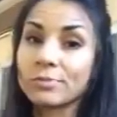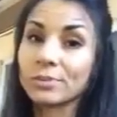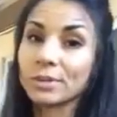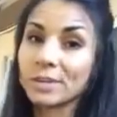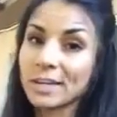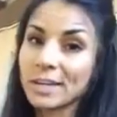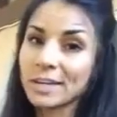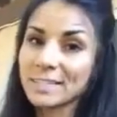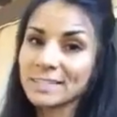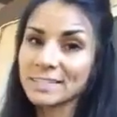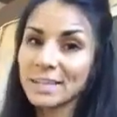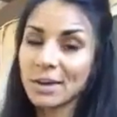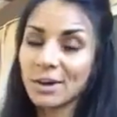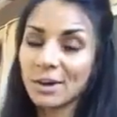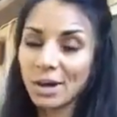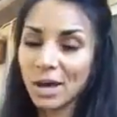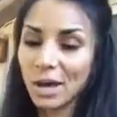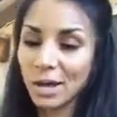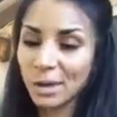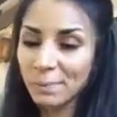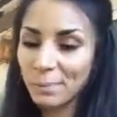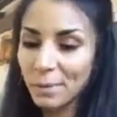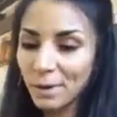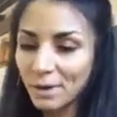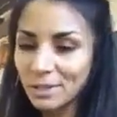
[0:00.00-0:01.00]
if it cuts out,
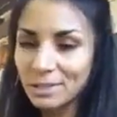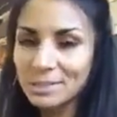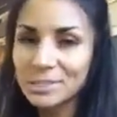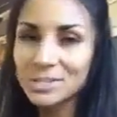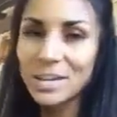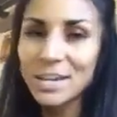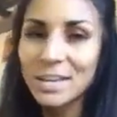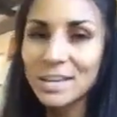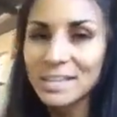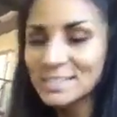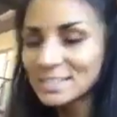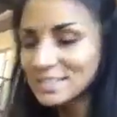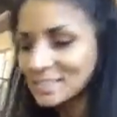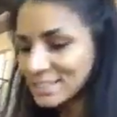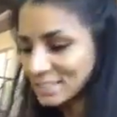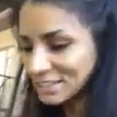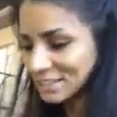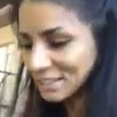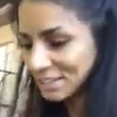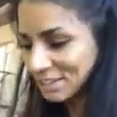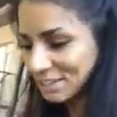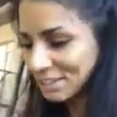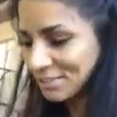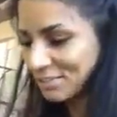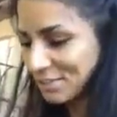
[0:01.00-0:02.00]
I apologize
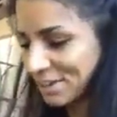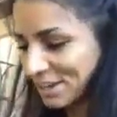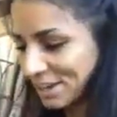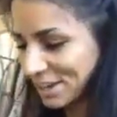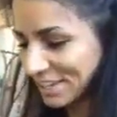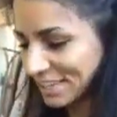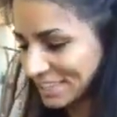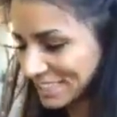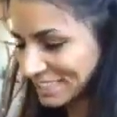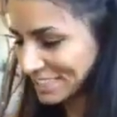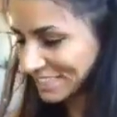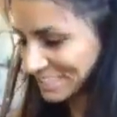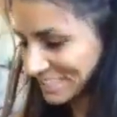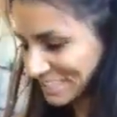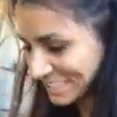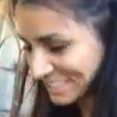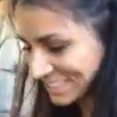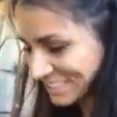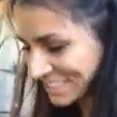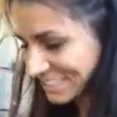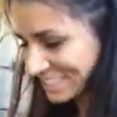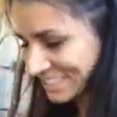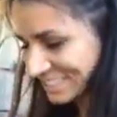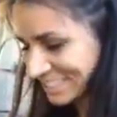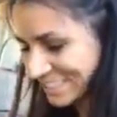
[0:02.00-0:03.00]
in advance.
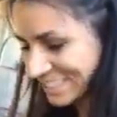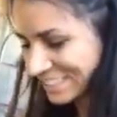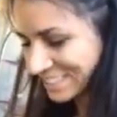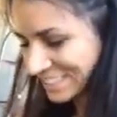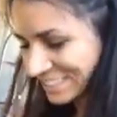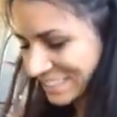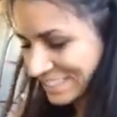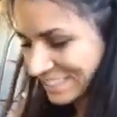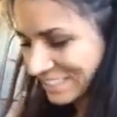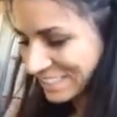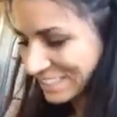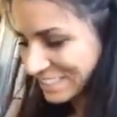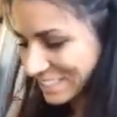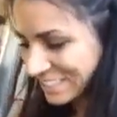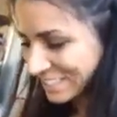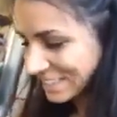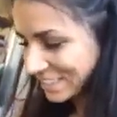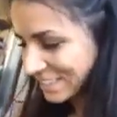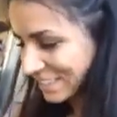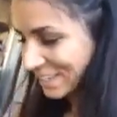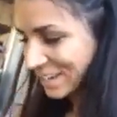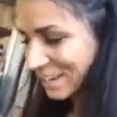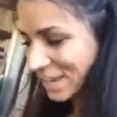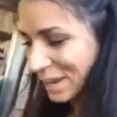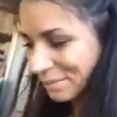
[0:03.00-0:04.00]

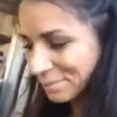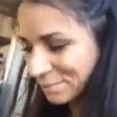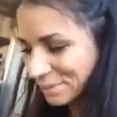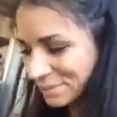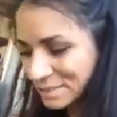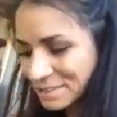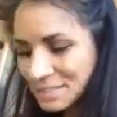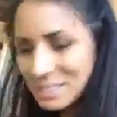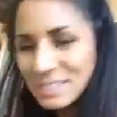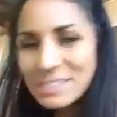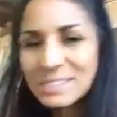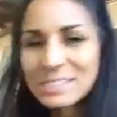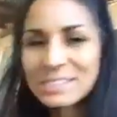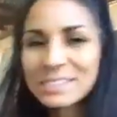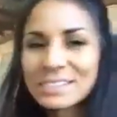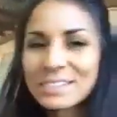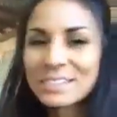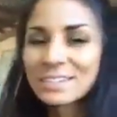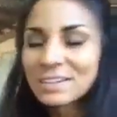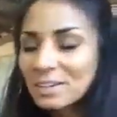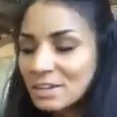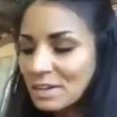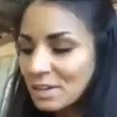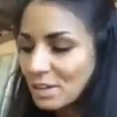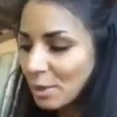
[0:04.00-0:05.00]
That happens.
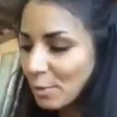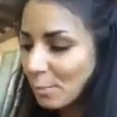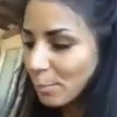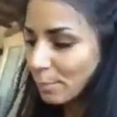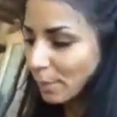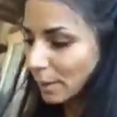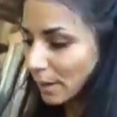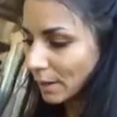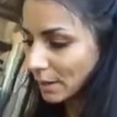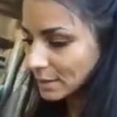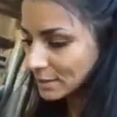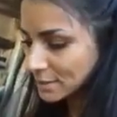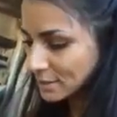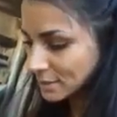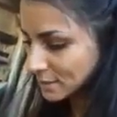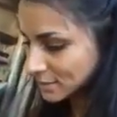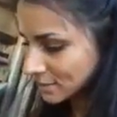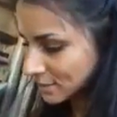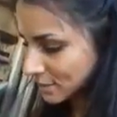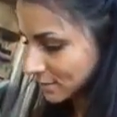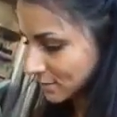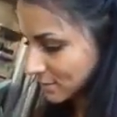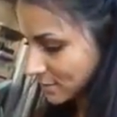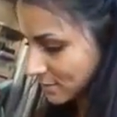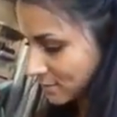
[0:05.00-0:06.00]

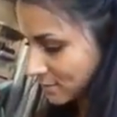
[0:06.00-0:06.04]
But